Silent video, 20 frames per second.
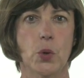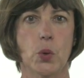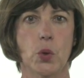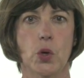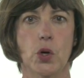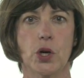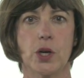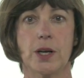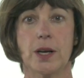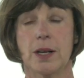
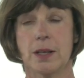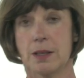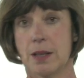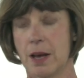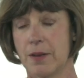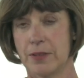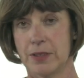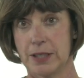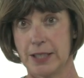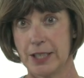or a
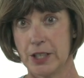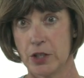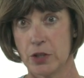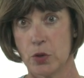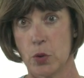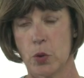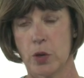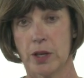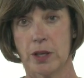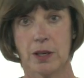lavalier
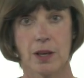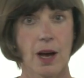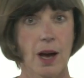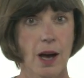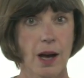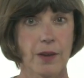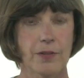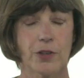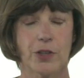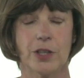or a
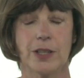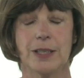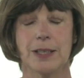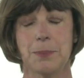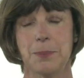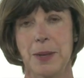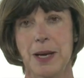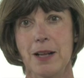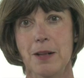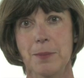lav or a
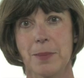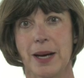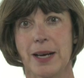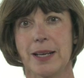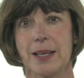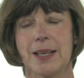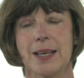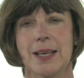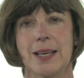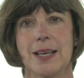lapel
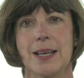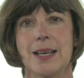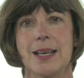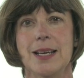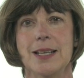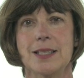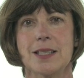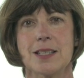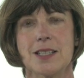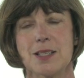mic,
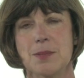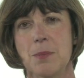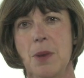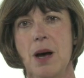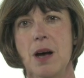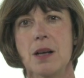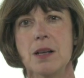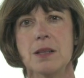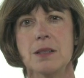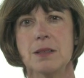is a
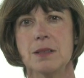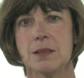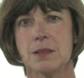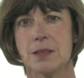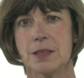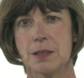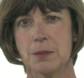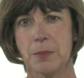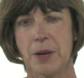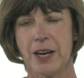small
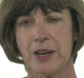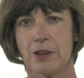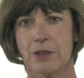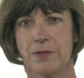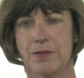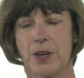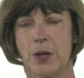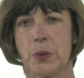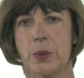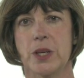little
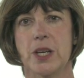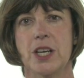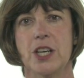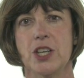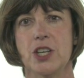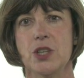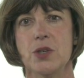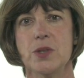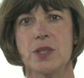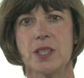microphone
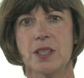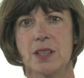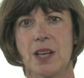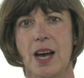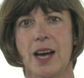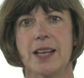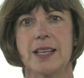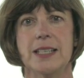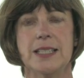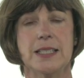used a
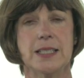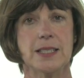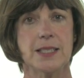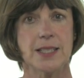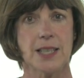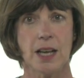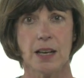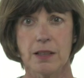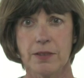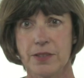lot in
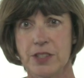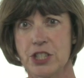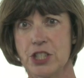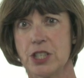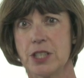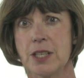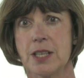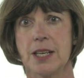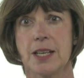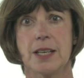
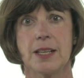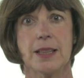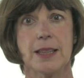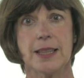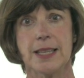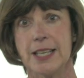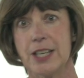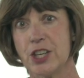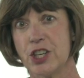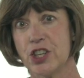television,
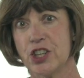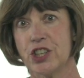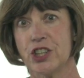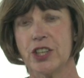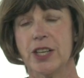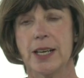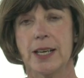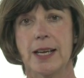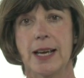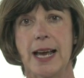
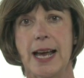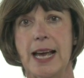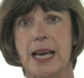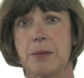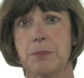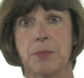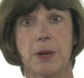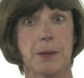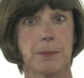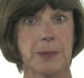theater,
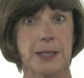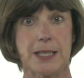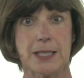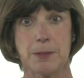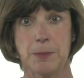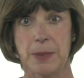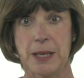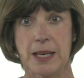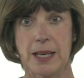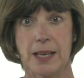and public
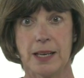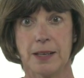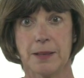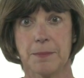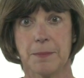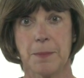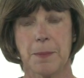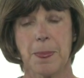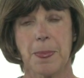speaking.